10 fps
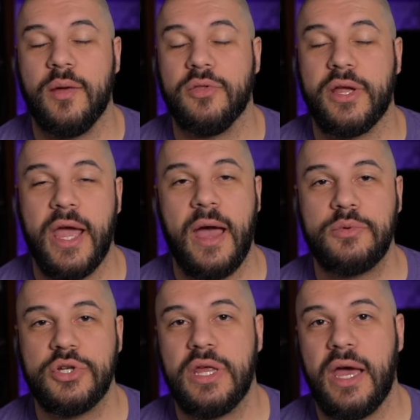able to
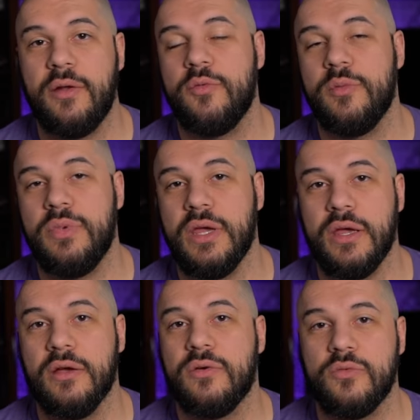capture that would
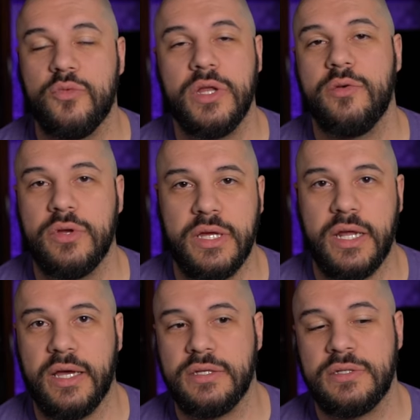be really, really
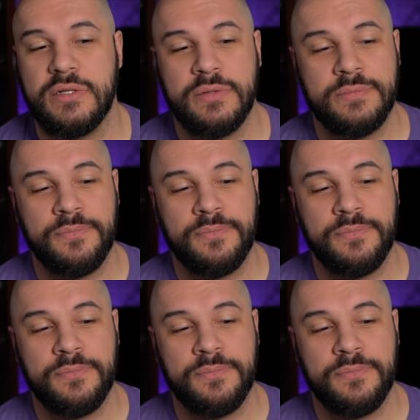nice.